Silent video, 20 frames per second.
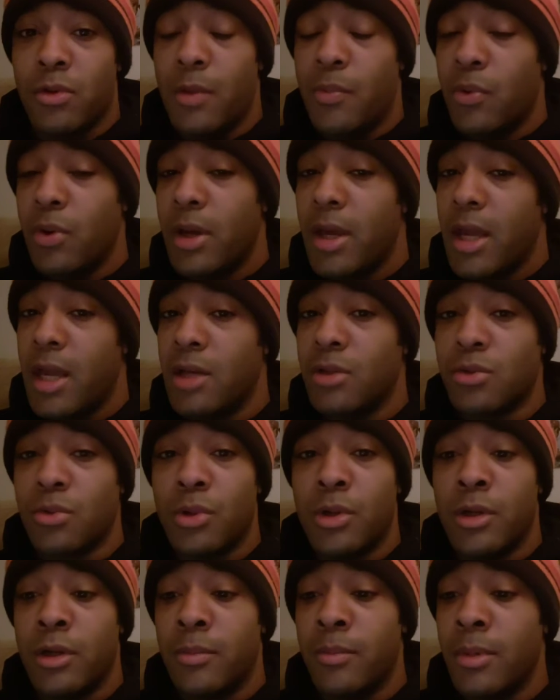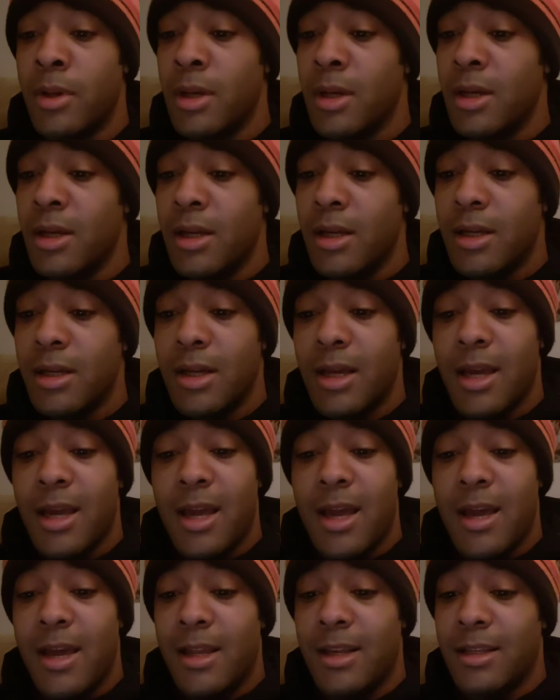him. They put hands on him.
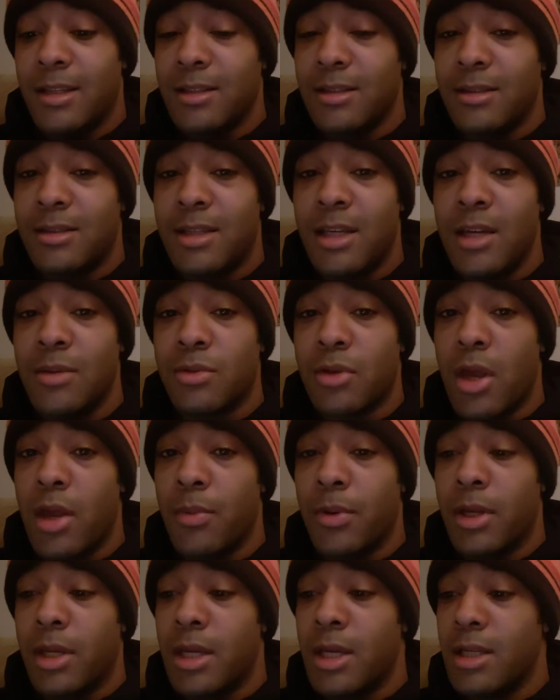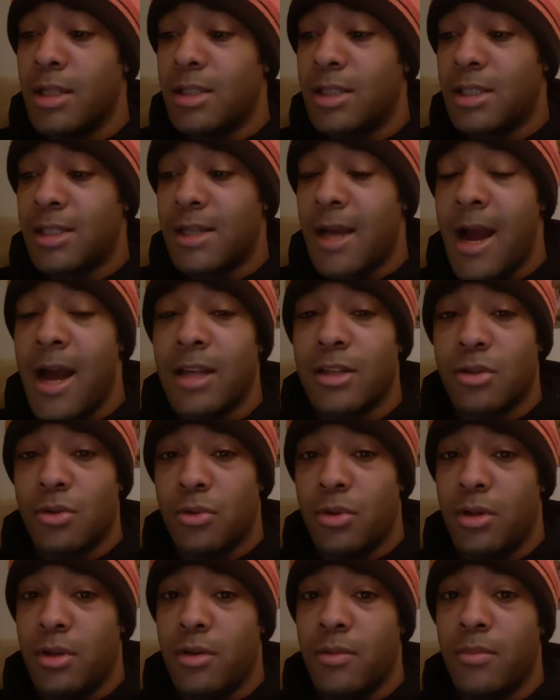And teams are able to get shots
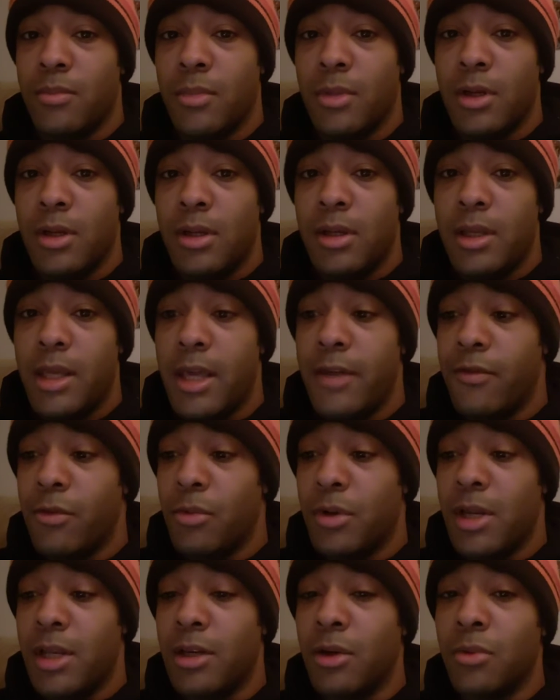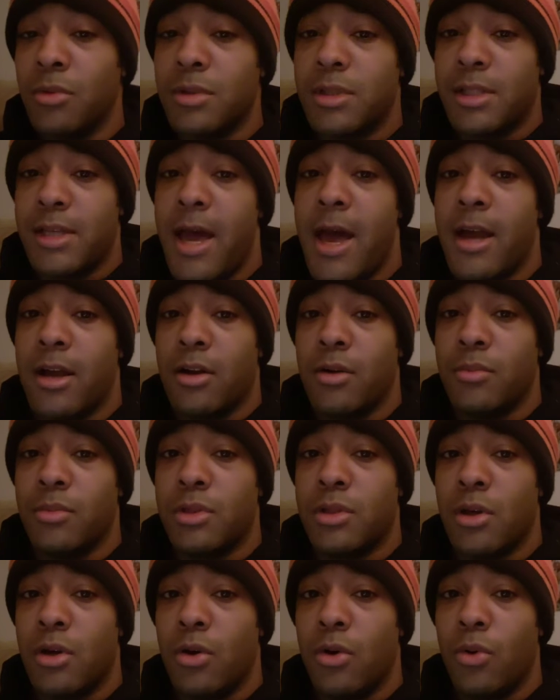on him, even when they don't sack him.
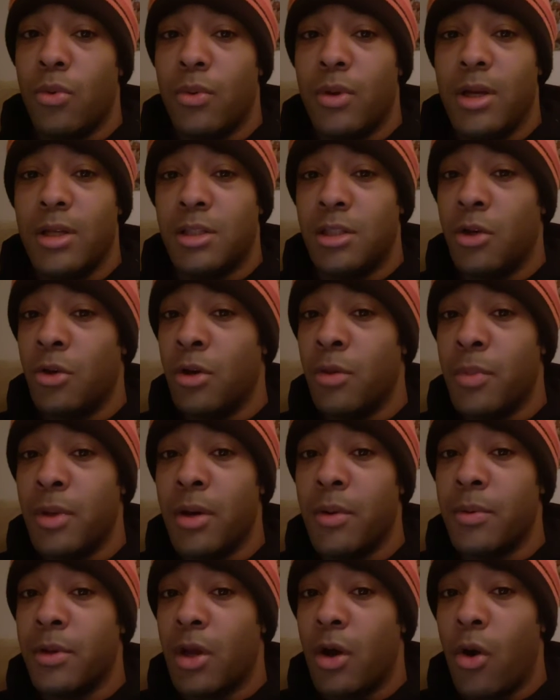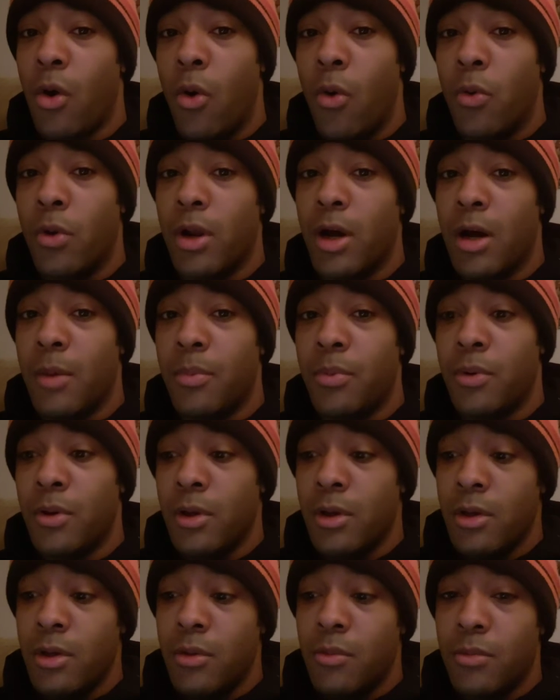So is he going to be able to hold up
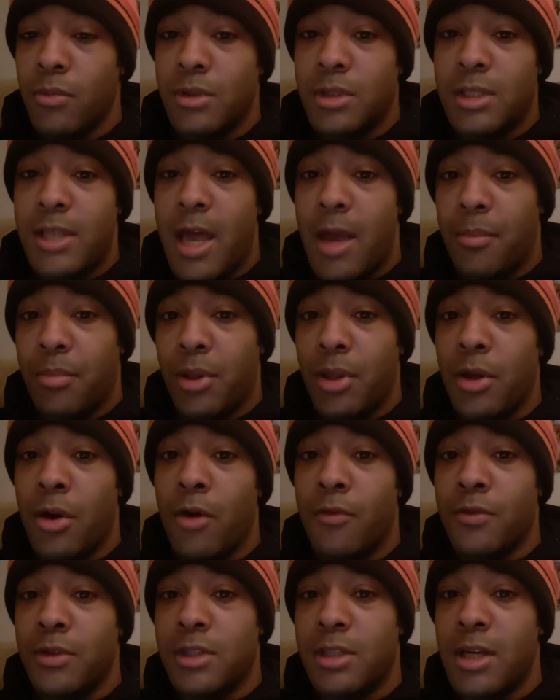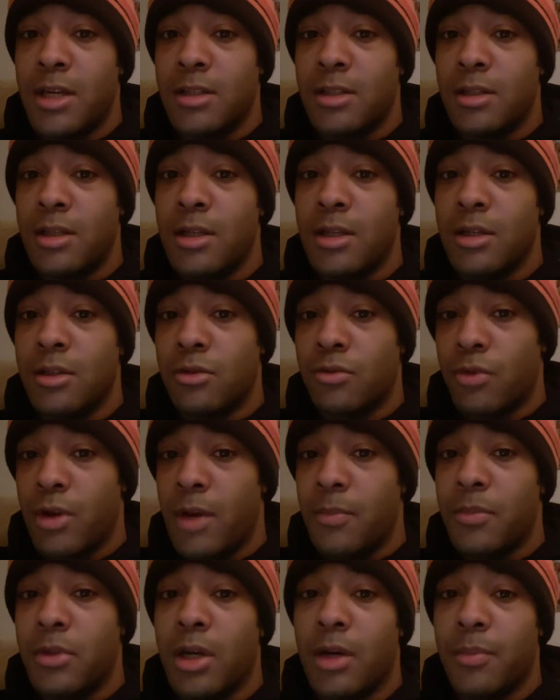once that playoff intensity is
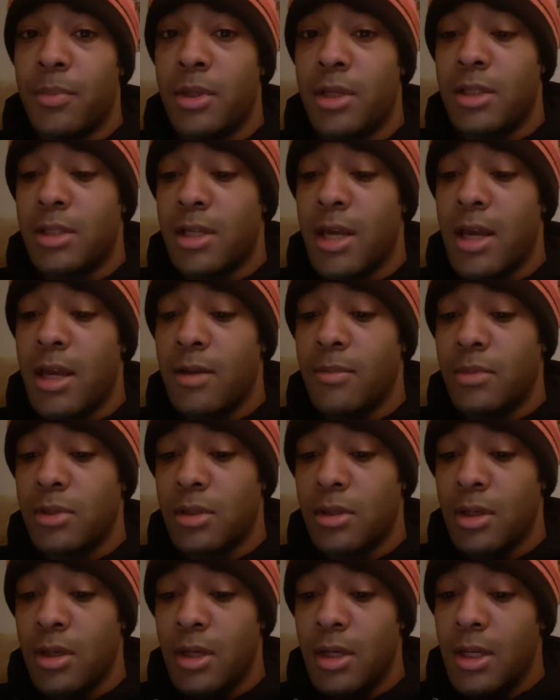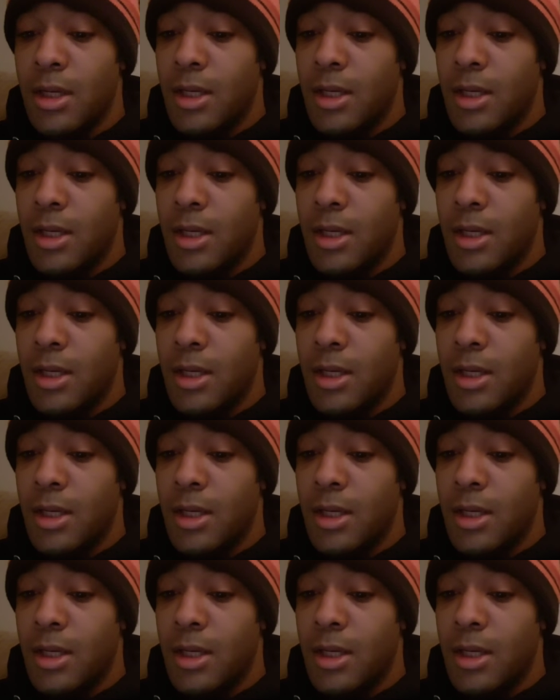ramped up in these games?